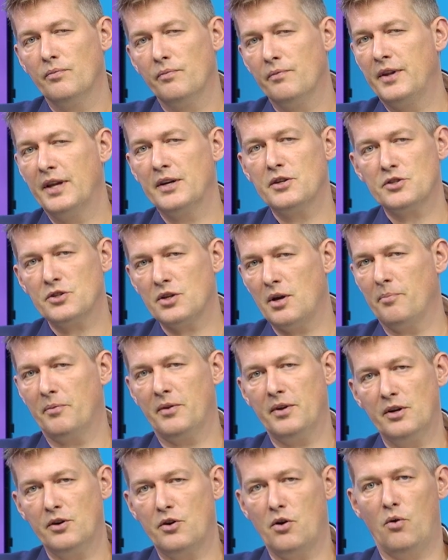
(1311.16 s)
there's
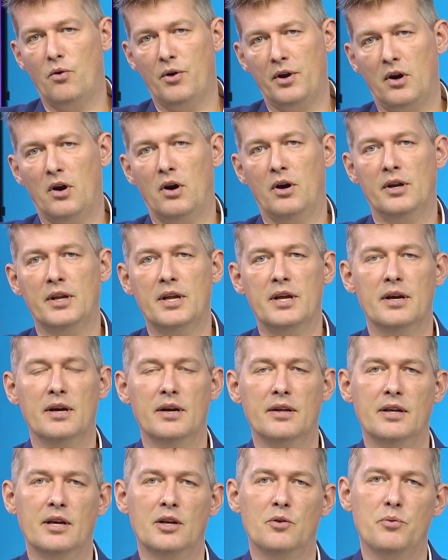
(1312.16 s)
something going on
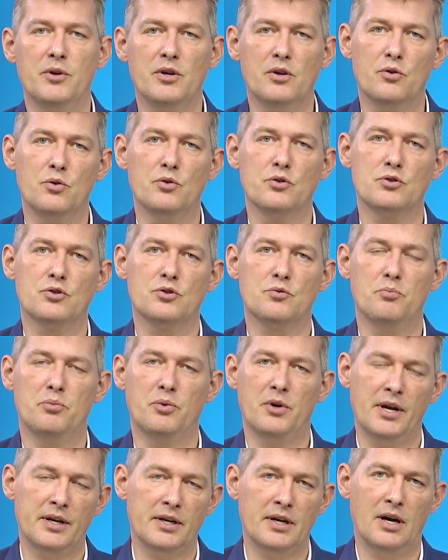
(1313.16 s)
here that we could
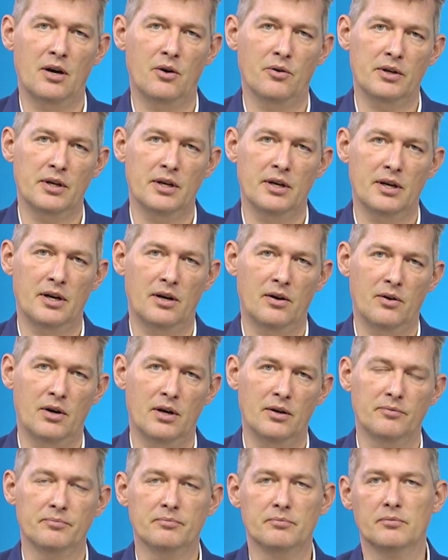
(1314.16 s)
spread out in
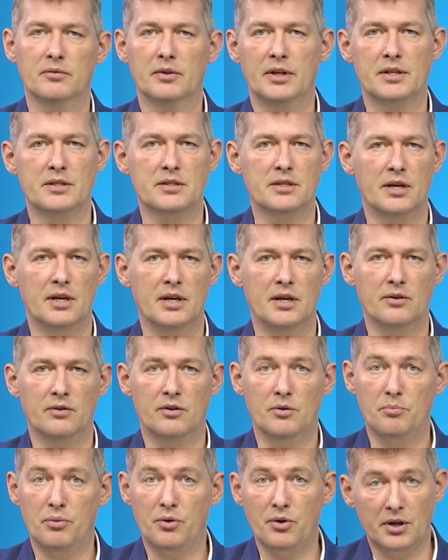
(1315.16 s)
our, let's say,
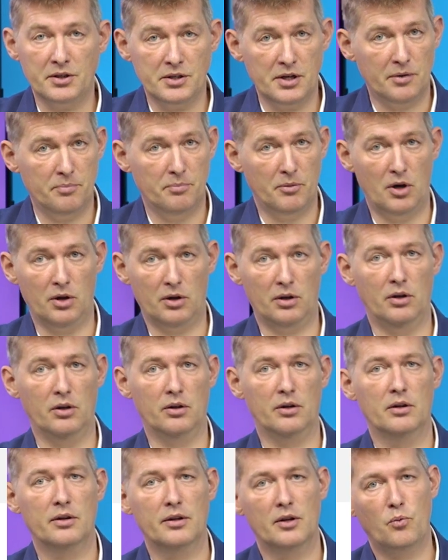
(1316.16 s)
the project
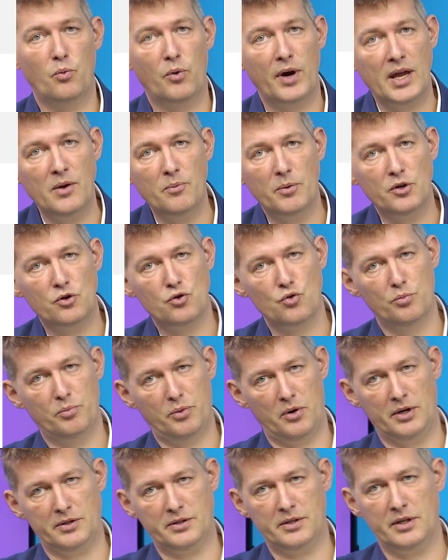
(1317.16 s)
model, the way we do
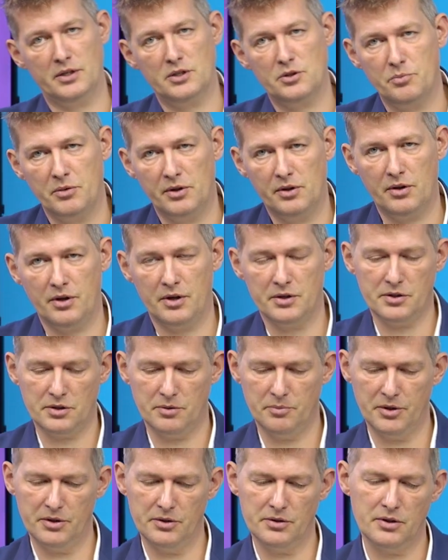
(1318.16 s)
projects with
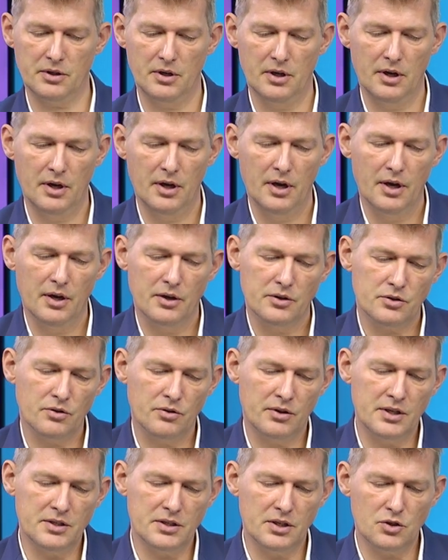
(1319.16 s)
customers. So
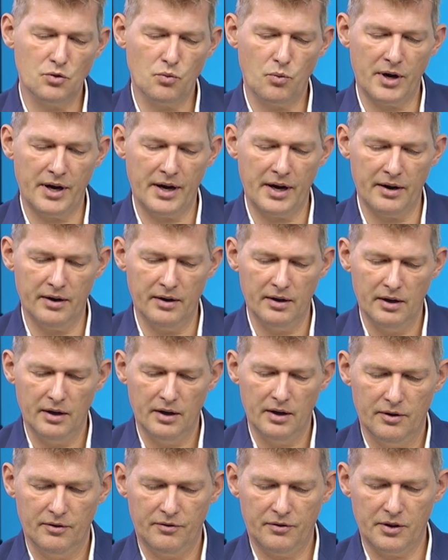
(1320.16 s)
this is where,
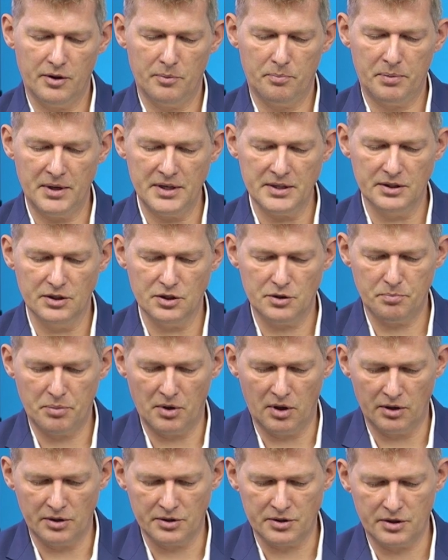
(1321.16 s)
for the business
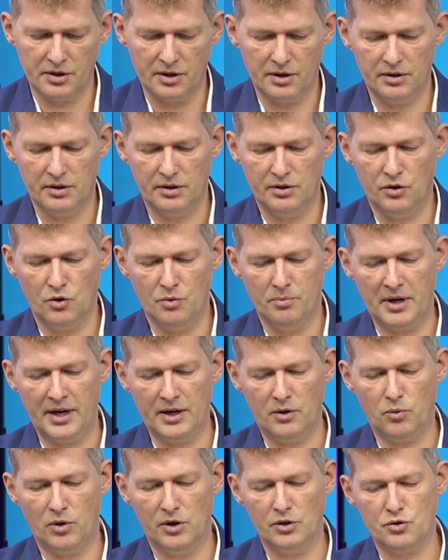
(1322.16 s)
sponsor, you
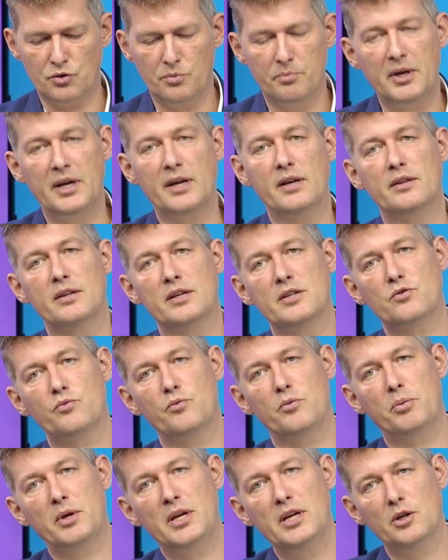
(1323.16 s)
might want to make this
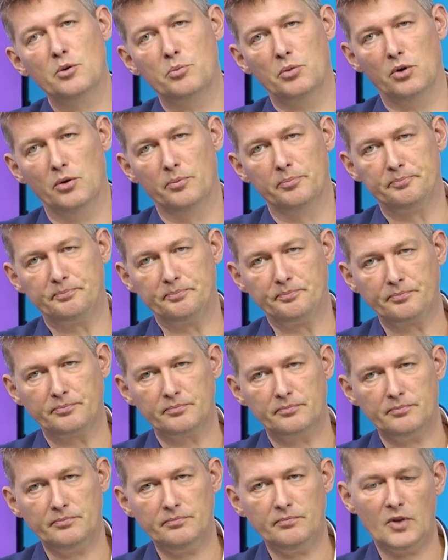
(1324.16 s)
repeatable
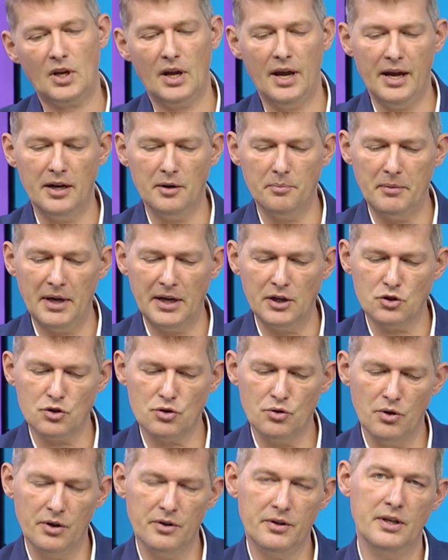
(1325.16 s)
and make
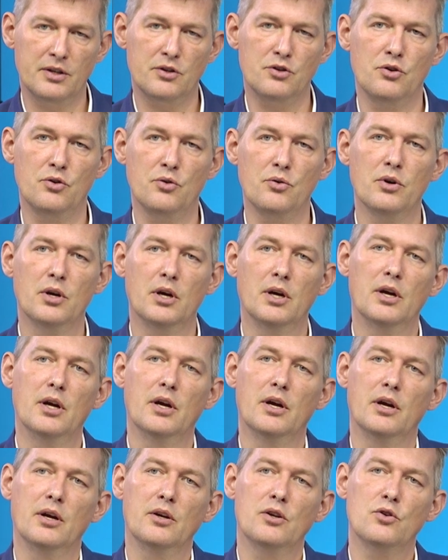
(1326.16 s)
sure that you
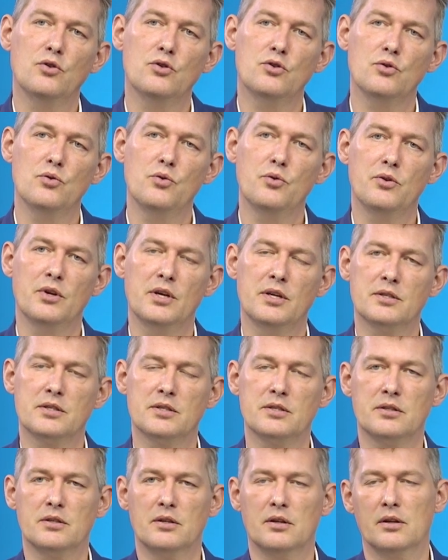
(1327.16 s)
do
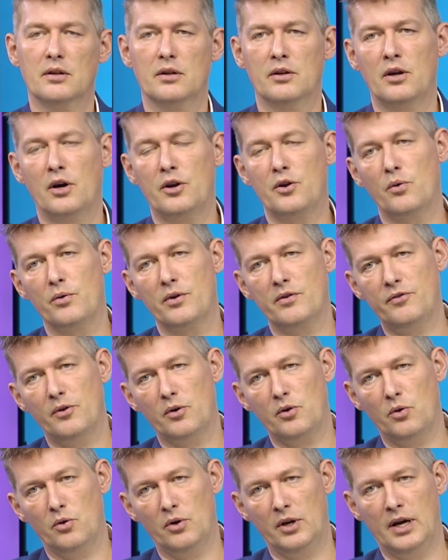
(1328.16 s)
this not only
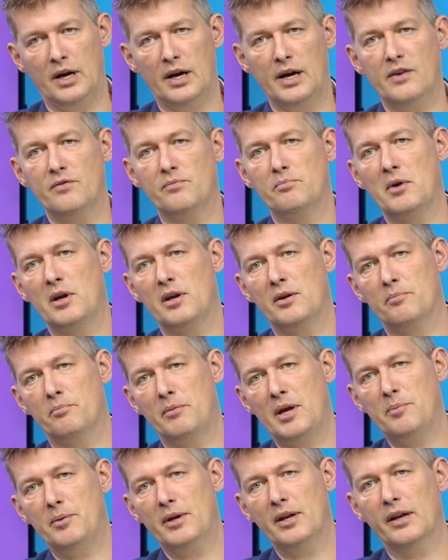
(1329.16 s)
for go live,
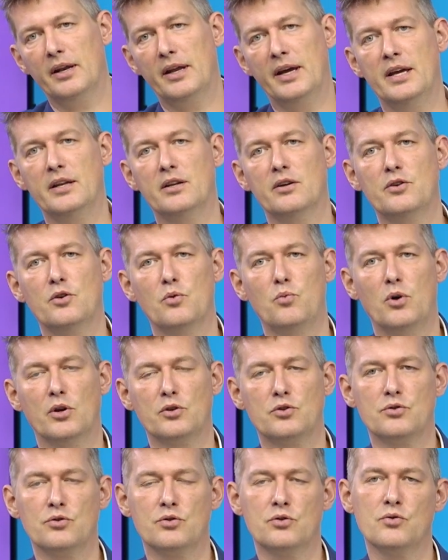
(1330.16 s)
maybe later you
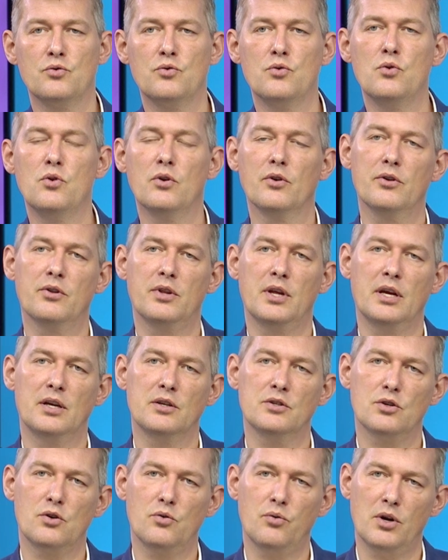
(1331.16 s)
want to do
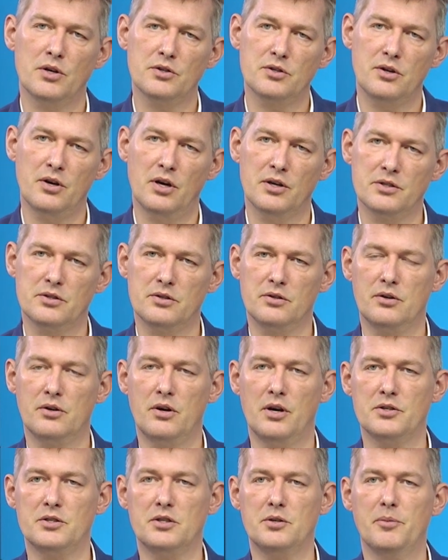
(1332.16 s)
things cross
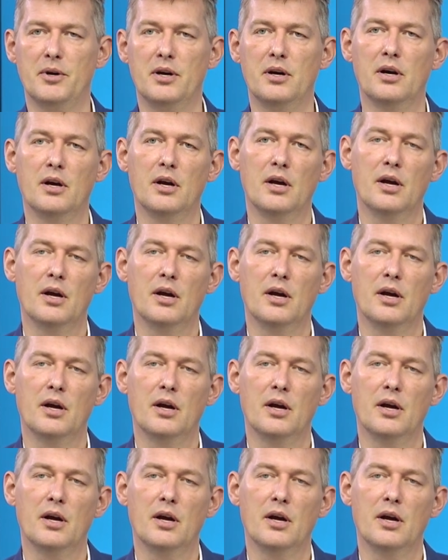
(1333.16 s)
customer